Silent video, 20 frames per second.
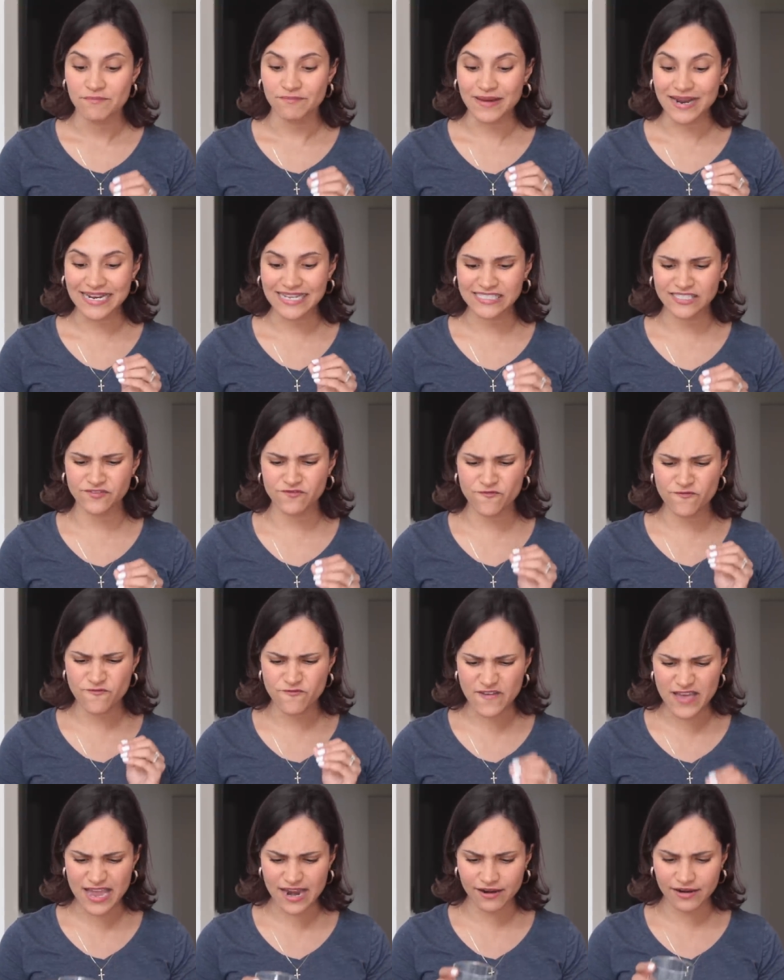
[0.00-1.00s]
But it's
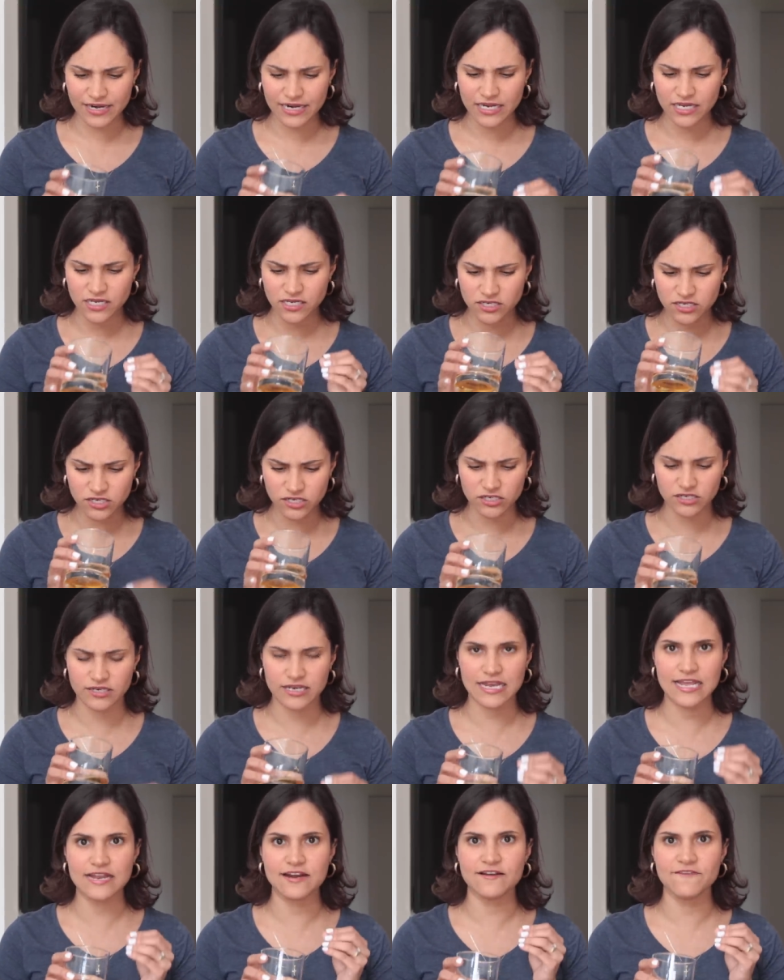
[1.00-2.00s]
very
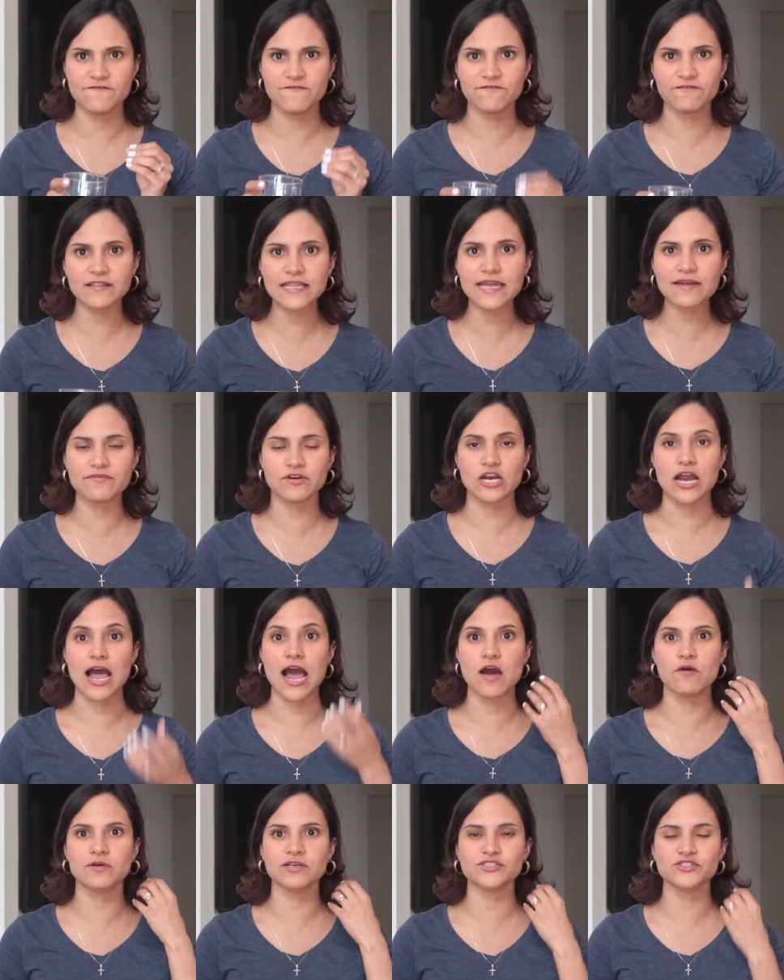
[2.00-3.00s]
good in flavor.
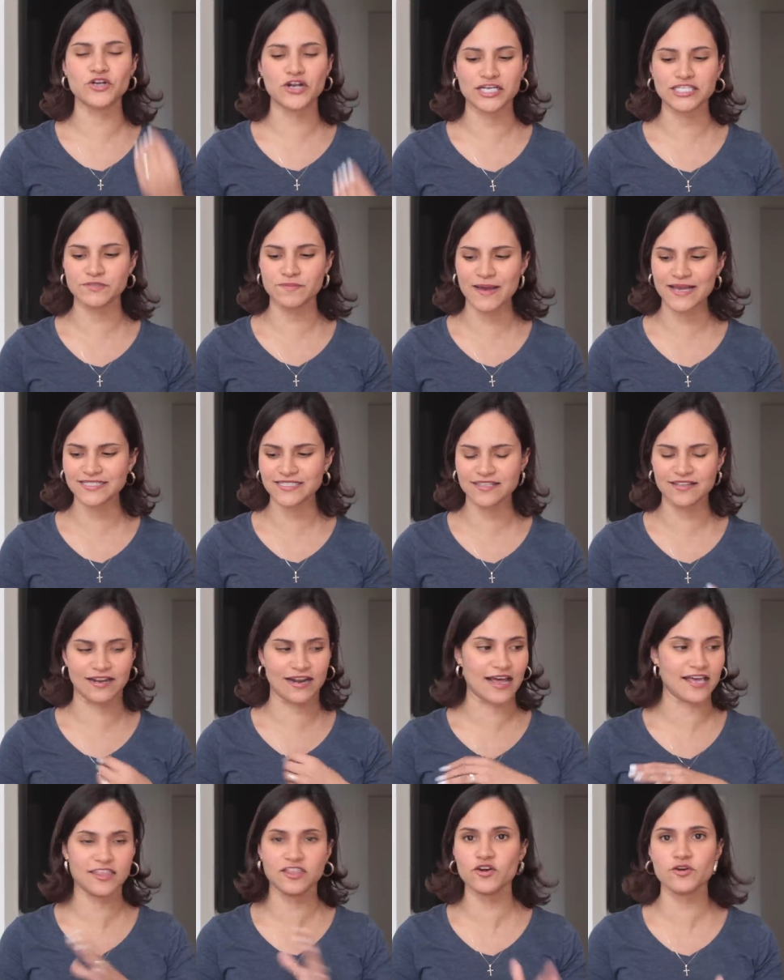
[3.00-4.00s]
I was not expecting
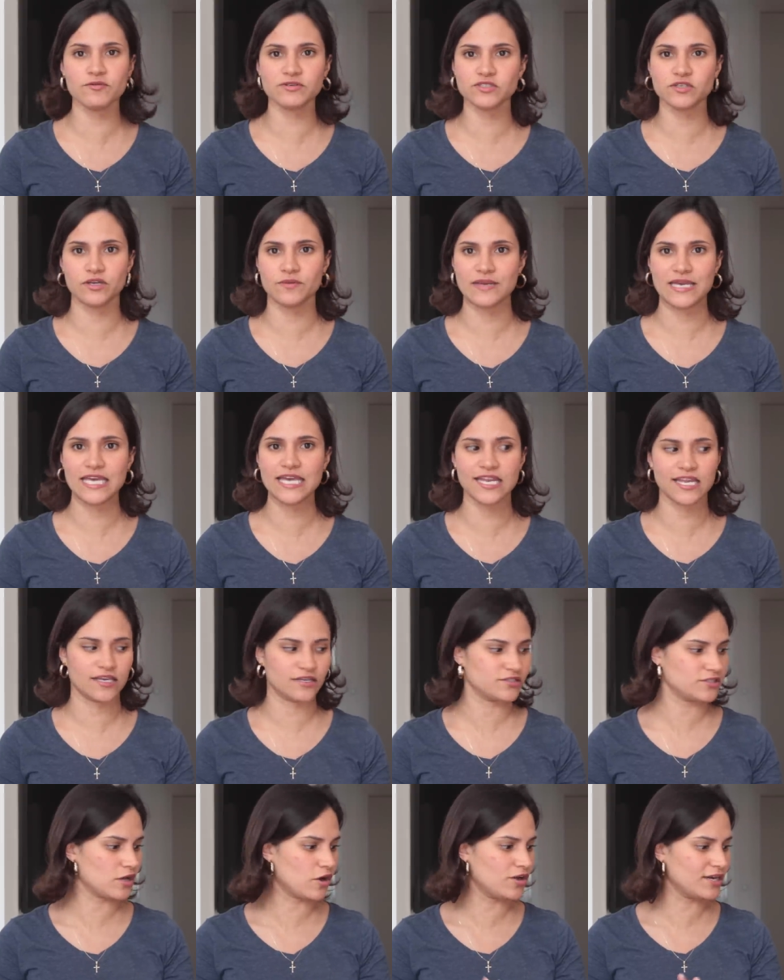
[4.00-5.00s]
that. I thought it was gonna be
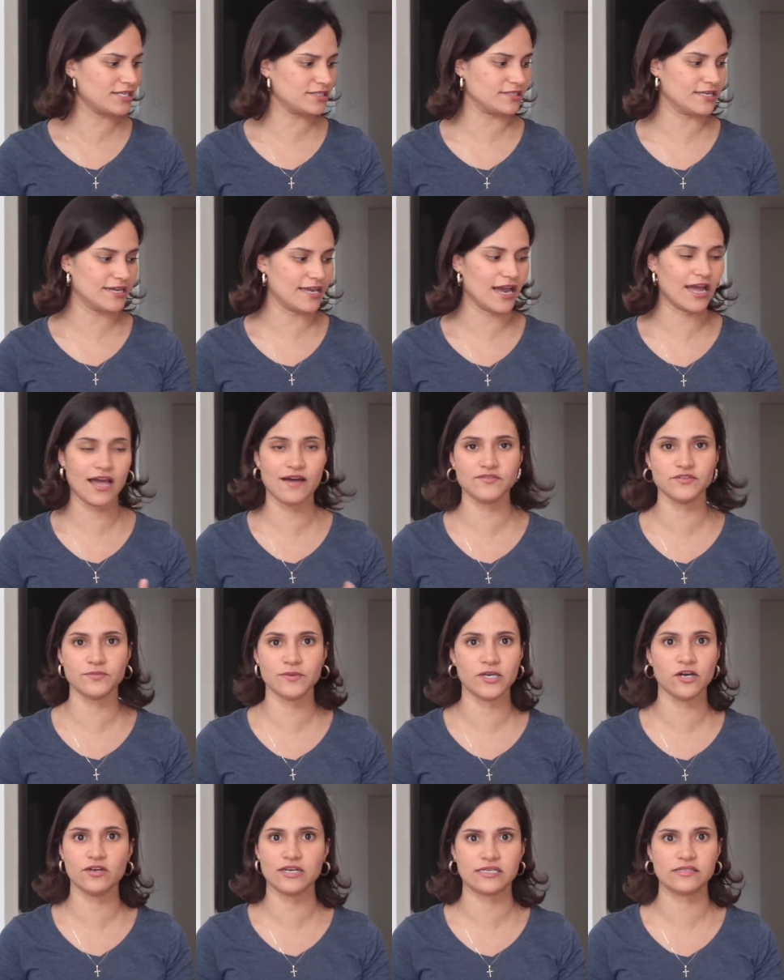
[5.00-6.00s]
hideous, honestly. I have to
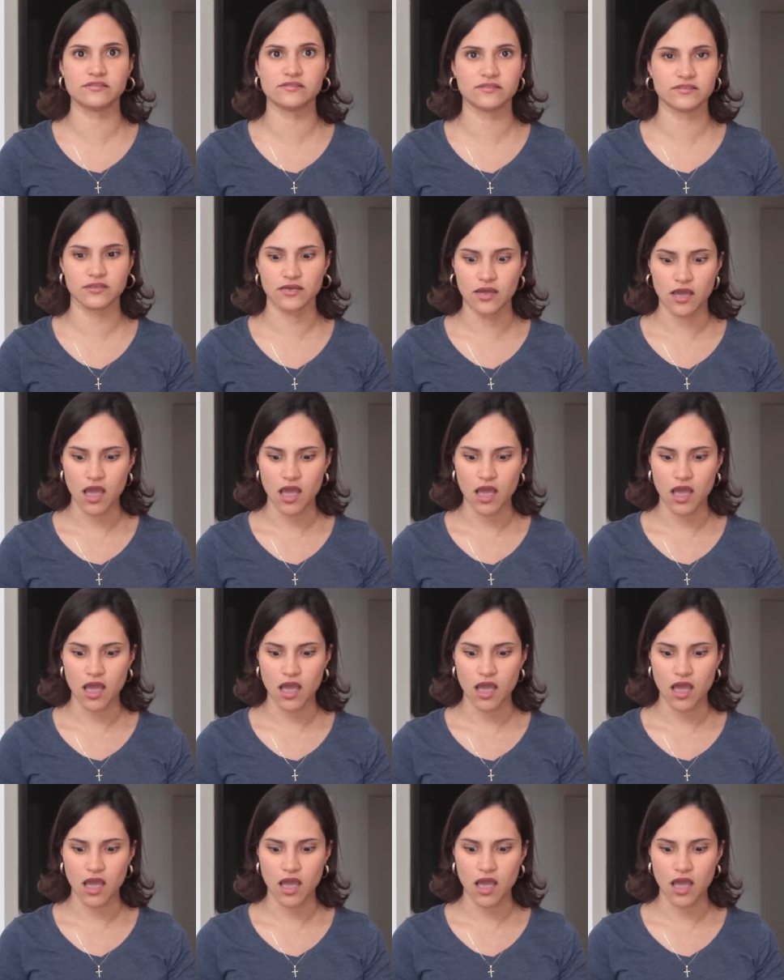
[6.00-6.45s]
be honest.